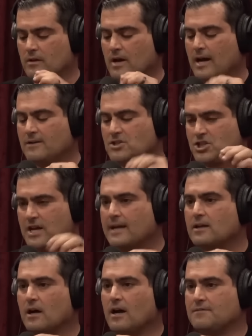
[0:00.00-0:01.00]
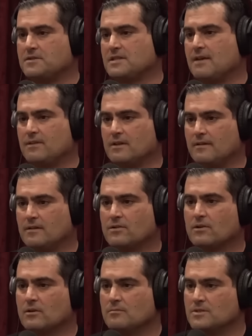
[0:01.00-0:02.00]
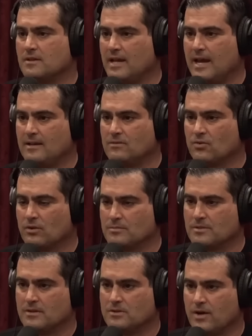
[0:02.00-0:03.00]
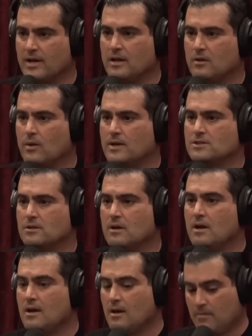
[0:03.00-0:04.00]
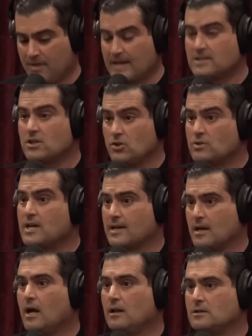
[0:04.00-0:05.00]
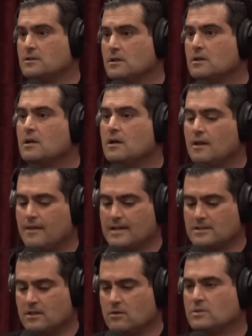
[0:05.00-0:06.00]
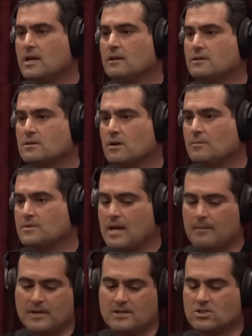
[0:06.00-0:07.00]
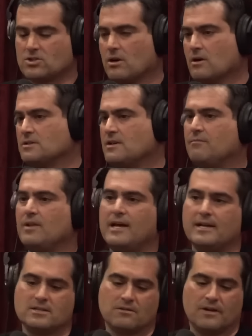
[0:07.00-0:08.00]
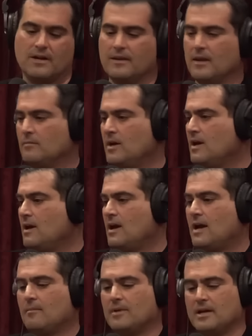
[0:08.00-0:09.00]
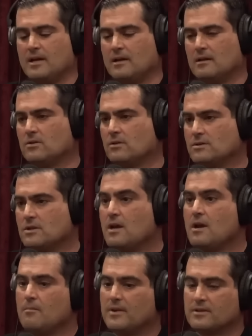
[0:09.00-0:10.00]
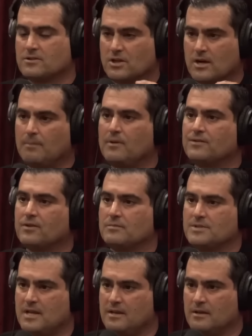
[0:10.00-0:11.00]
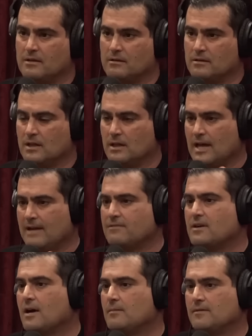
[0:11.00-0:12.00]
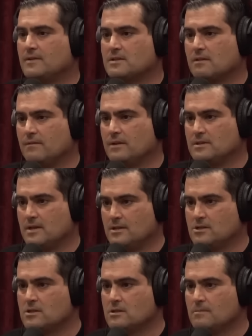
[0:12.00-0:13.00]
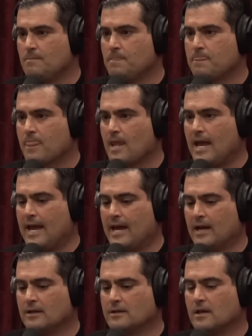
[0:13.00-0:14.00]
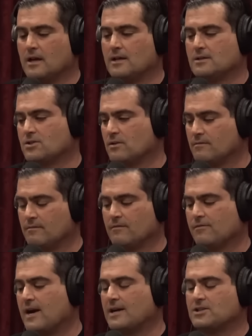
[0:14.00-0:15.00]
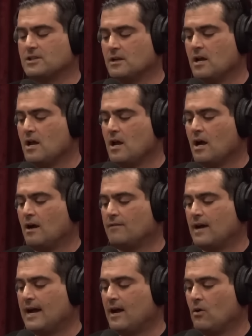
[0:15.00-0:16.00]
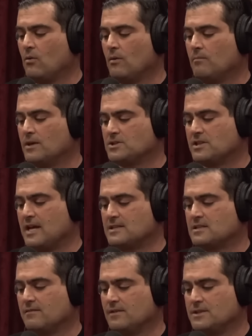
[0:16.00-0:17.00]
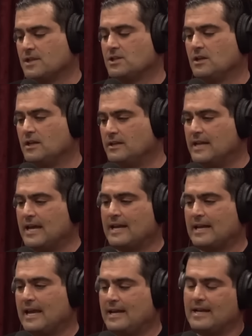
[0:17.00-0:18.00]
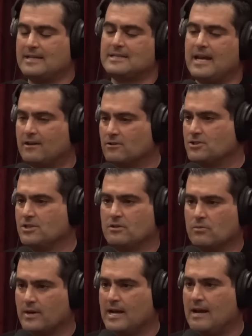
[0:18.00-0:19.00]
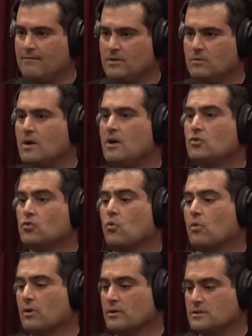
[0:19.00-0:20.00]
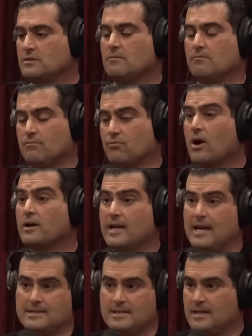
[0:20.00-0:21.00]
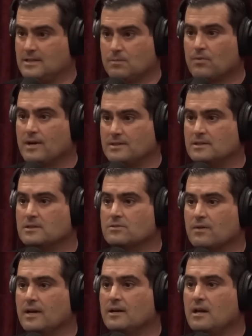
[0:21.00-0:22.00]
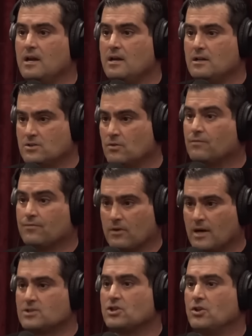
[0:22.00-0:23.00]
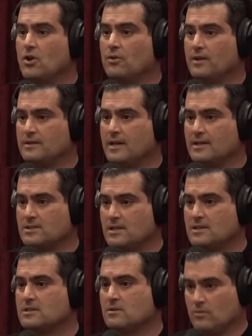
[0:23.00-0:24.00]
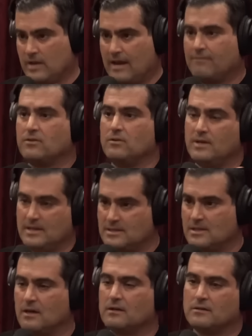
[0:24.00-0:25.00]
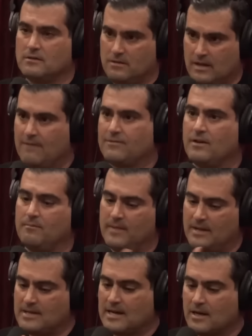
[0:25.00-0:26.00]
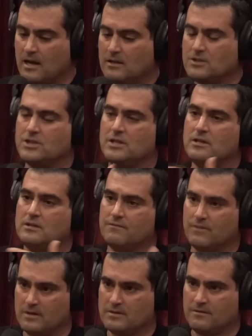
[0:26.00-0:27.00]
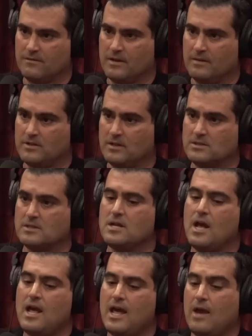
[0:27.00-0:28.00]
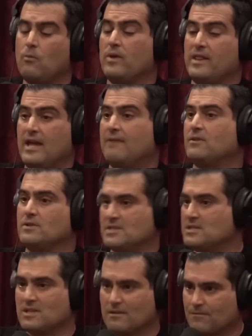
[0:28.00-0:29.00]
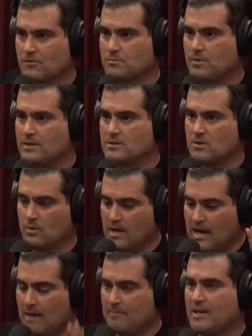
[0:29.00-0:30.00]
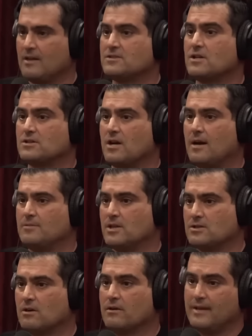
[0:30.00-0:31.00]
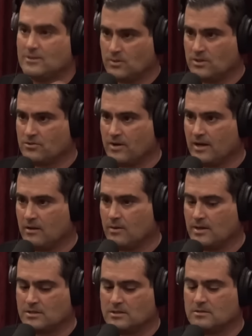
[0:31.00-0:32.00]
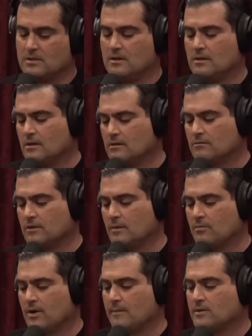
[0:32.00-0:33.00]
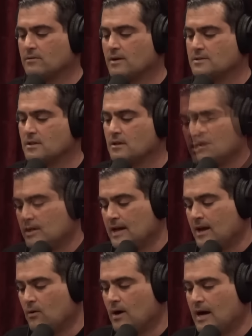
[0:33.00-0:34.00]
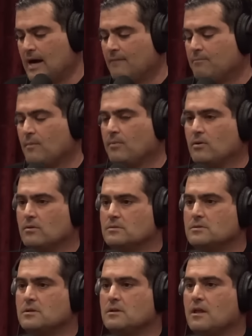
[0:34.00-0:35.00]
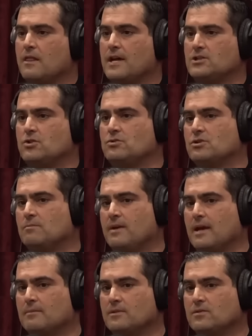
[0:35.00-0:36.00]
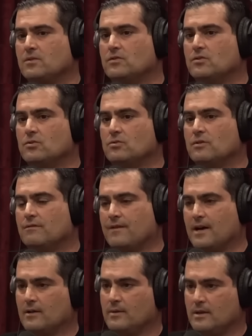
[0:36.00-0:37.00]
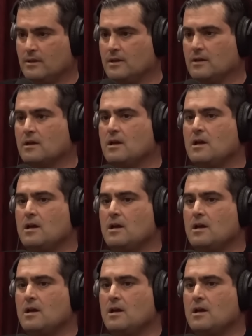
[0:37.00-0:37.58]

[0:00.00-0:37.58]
kind of checked off seven of the terms and the eight terms of the Drake equation, thanks to new technology, thanks to new telescopes. How many stars have planets around them? How many total? But there's a couple terms in there: the lifetime of a civilization, and a certain fraction of how much that civilization could dedicate its energy or what have you towards broadcasting its presence, right? So for us to know that they exist, they have to exist. Uh, they have to have made technology for us for them to exist, and they have to exist in the first place. So how many of such objects are? That's what the Drake equations uh, really parameterizing. Now I propose that you should be able to do the following thing: